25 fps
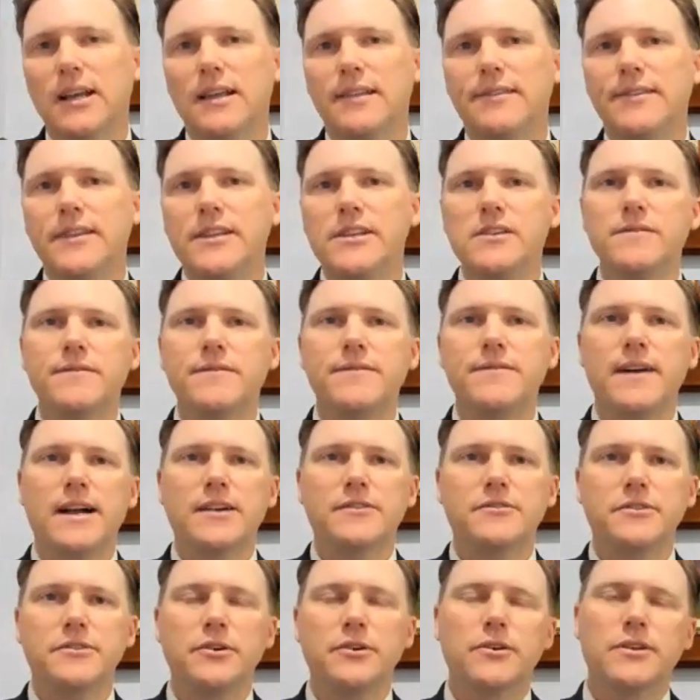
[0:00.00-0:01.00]
Then you can
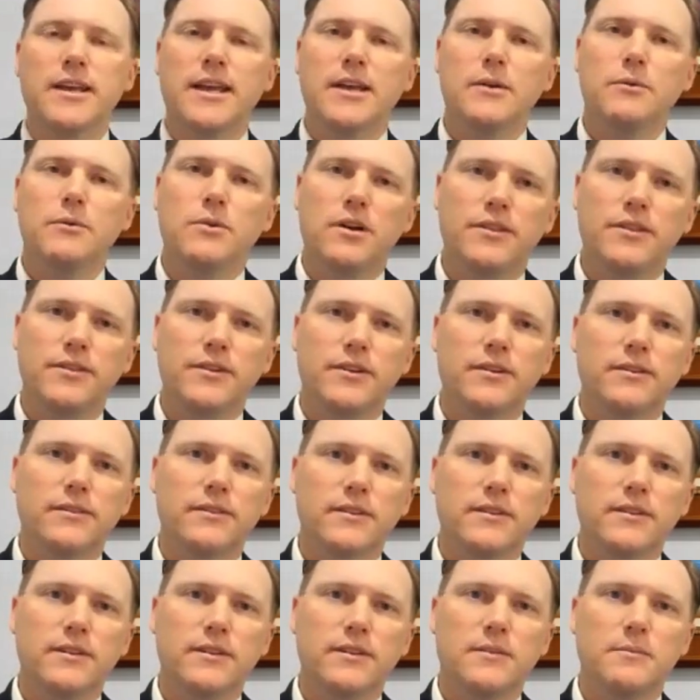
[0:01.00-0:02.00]
factor in, okay, well, they're
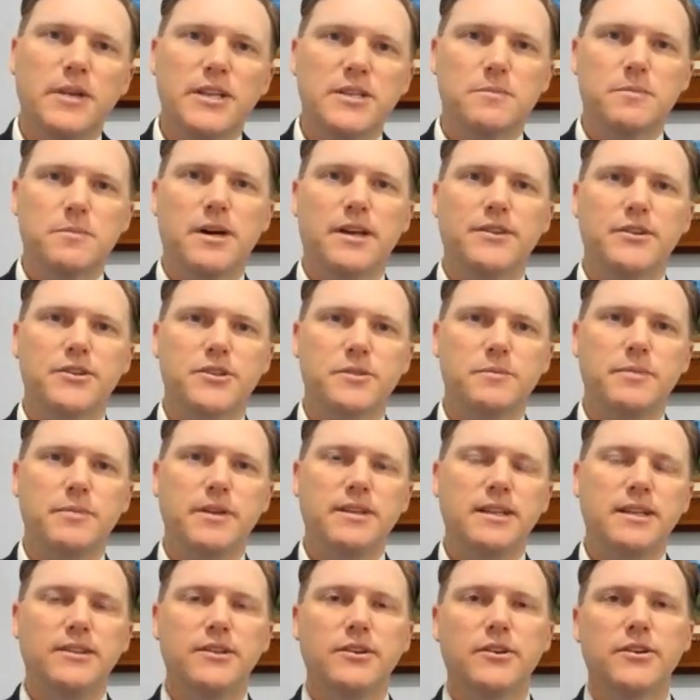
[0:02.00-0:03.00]
based upon their
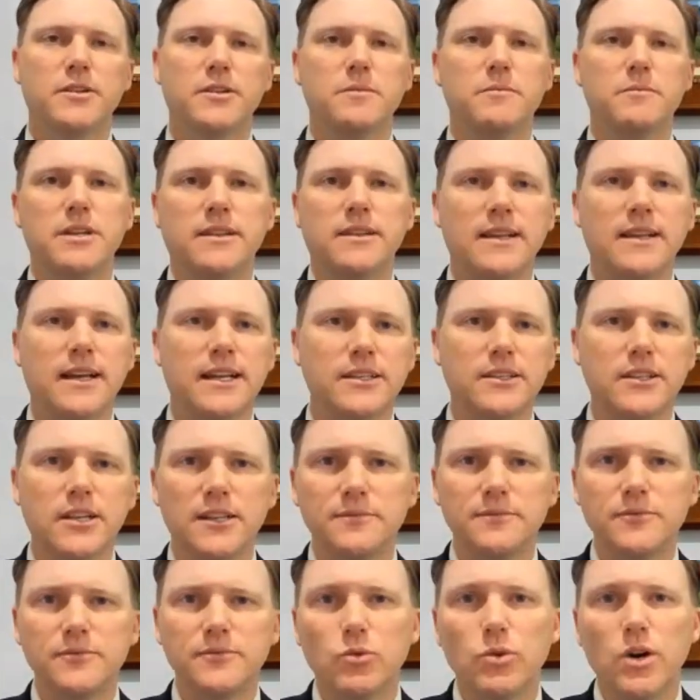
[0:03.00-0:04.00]
spending, they're going to be in that
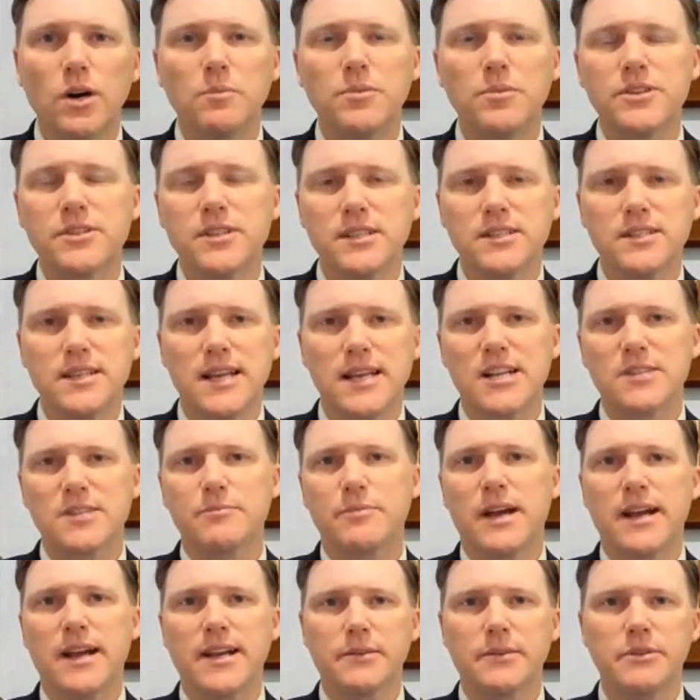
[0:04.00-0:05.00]
12% tax
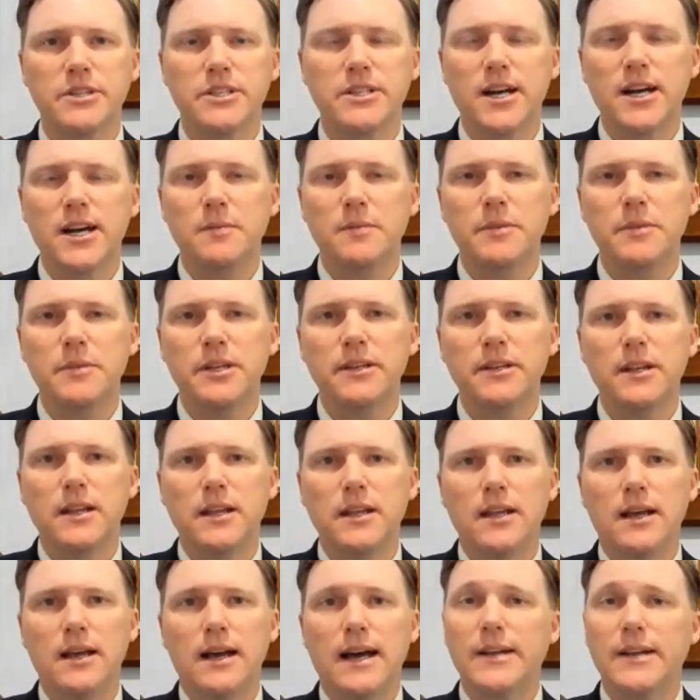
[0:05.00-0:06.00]
bracket in retirement.
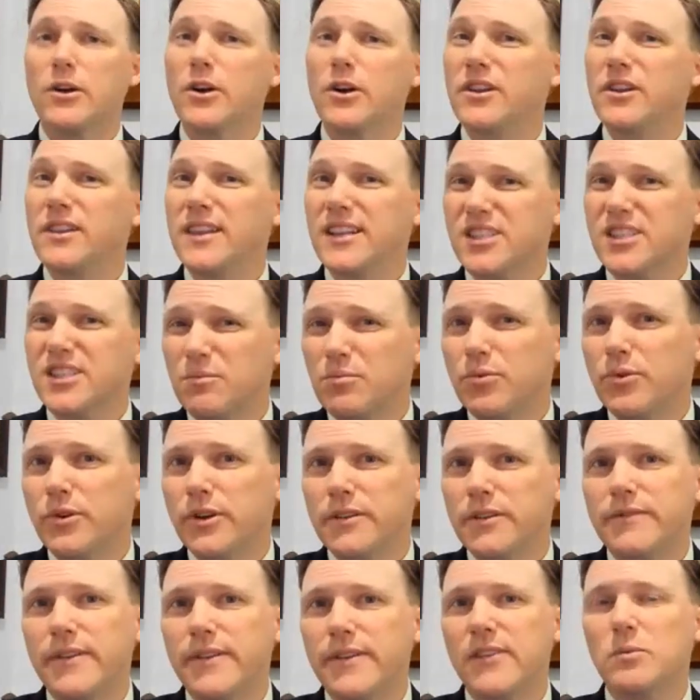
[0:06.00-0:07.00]
I'd argue that's a
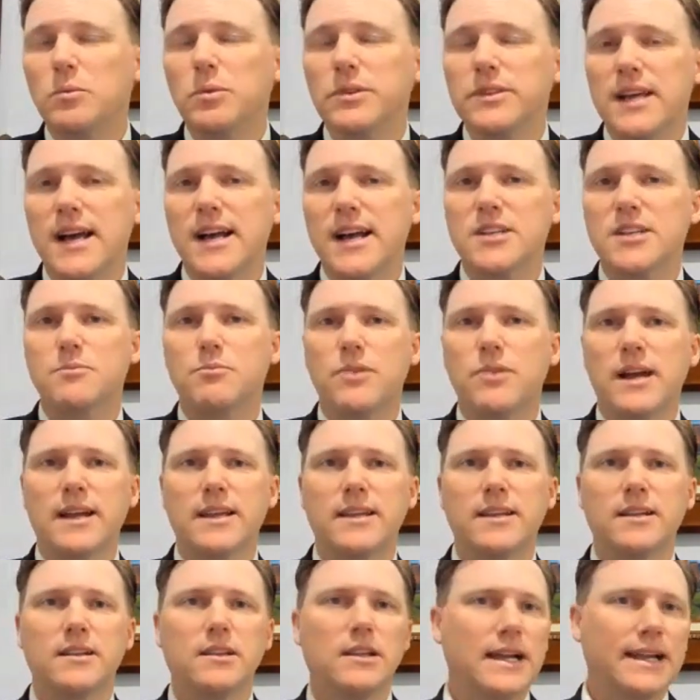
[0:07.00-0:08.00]
pretty favorable tax
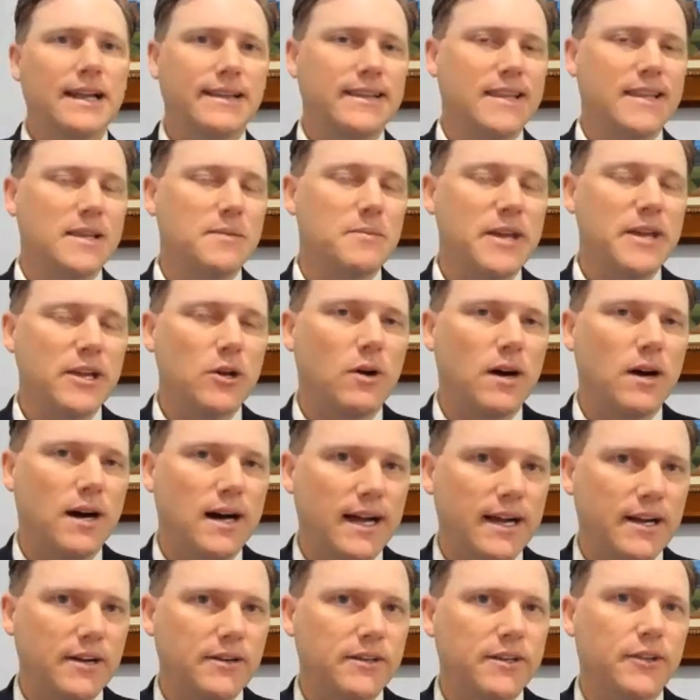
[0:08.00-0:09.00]
bracket. Likely they may go
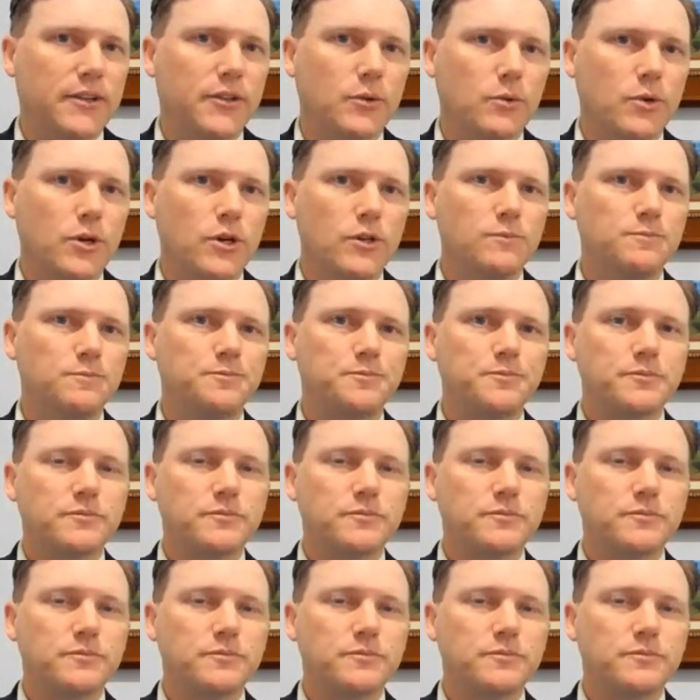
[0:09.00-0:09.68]
higher down the road.